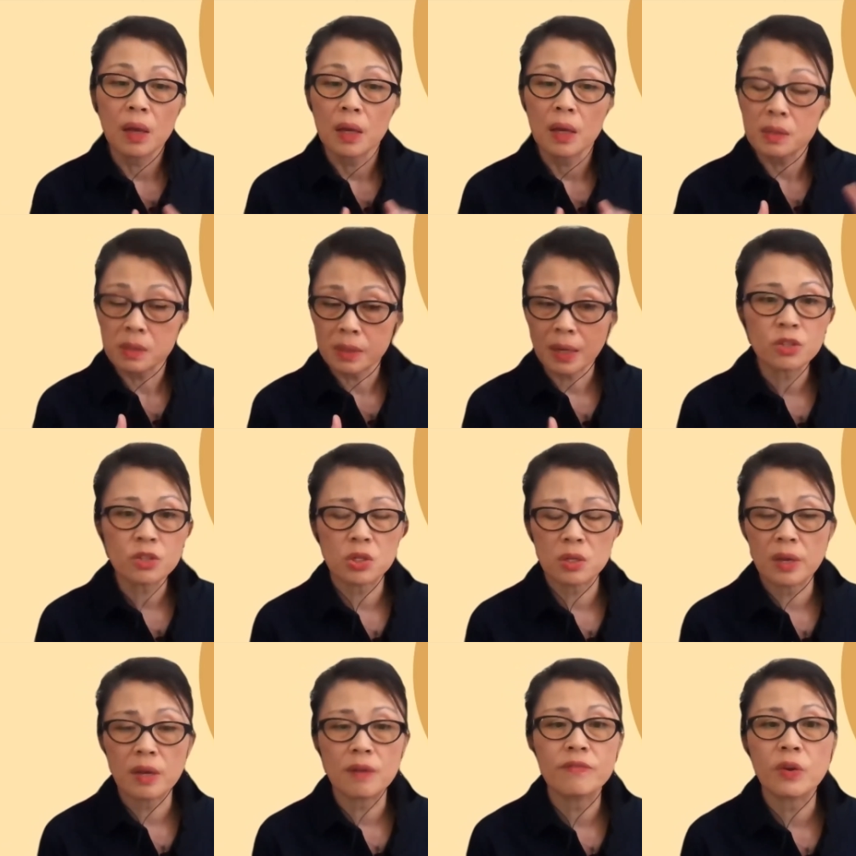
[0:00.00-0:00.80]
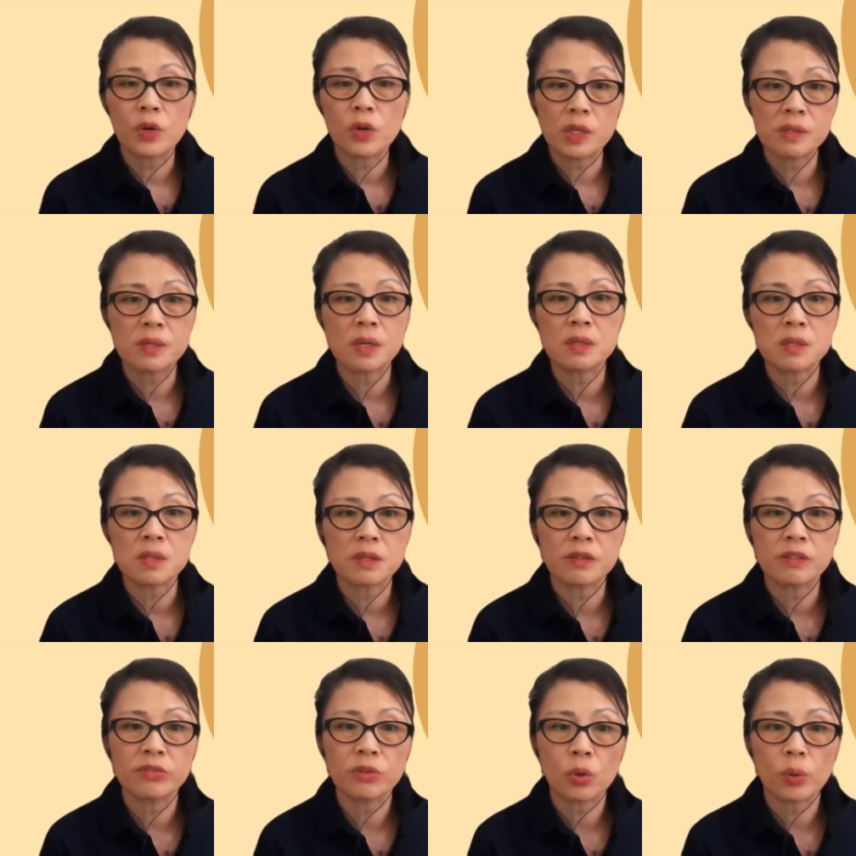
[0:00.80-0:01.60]
It's actually a very
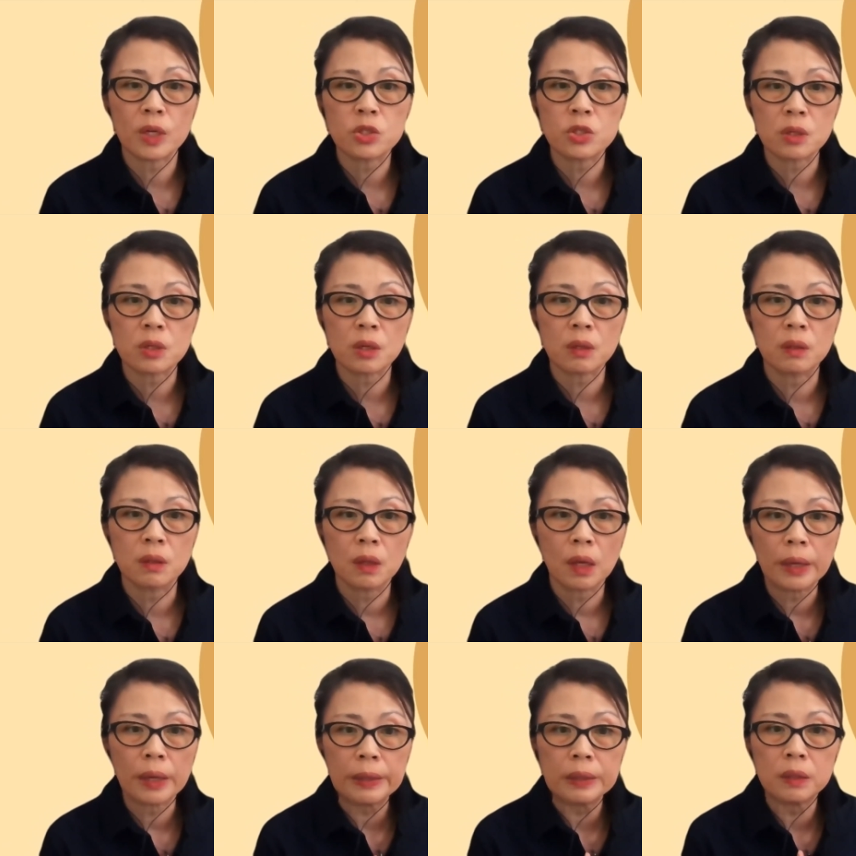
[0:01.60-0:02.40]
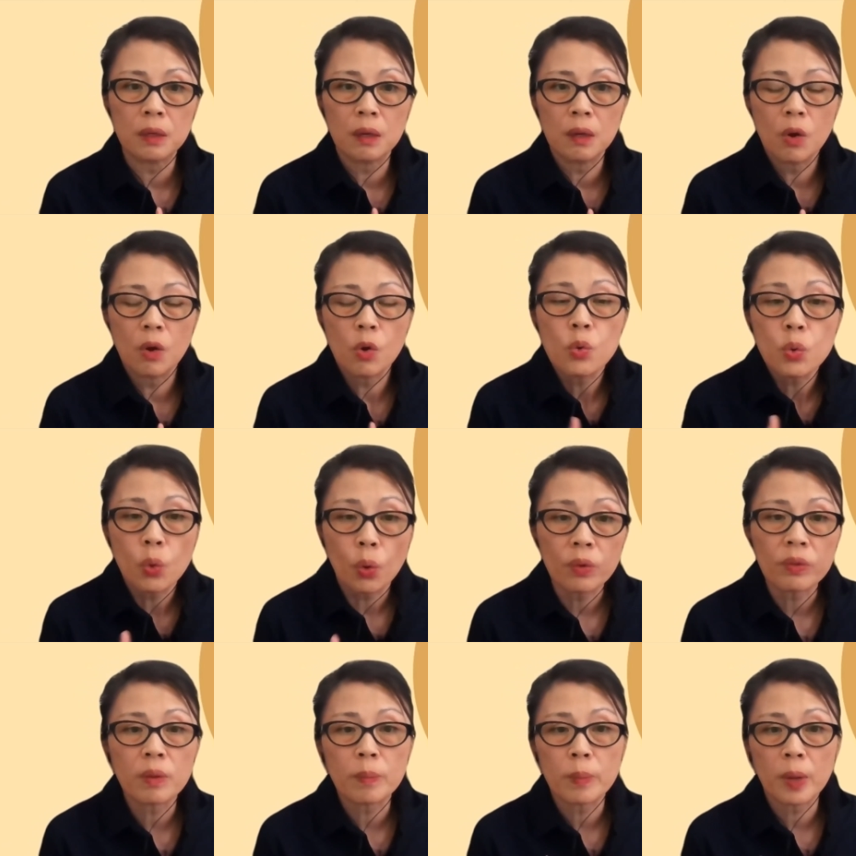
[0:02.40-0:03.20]
sensitive question in
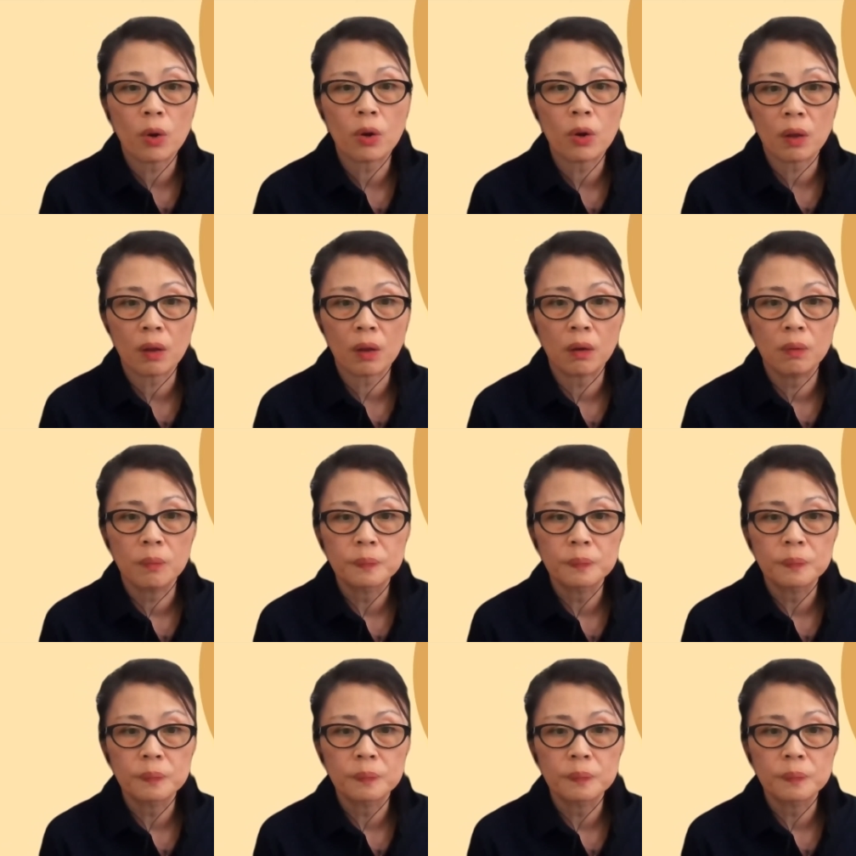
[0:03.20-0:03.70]
North America.